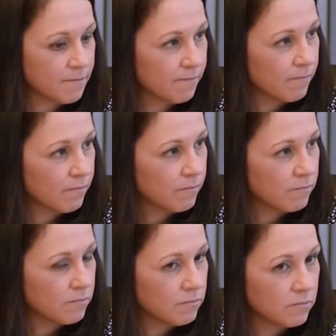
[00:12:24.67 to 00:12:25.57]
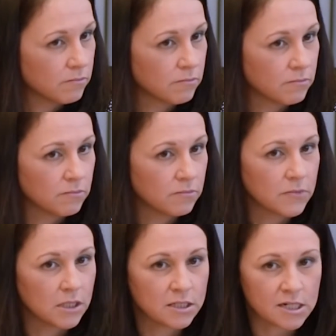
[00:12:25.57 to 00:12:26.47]

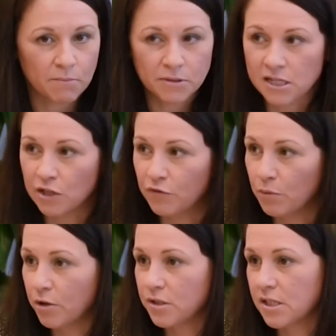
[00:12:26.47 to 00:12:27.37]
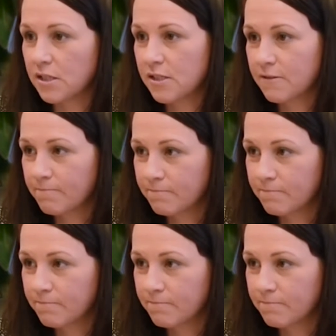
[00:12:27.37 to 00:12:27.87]
10% of your process.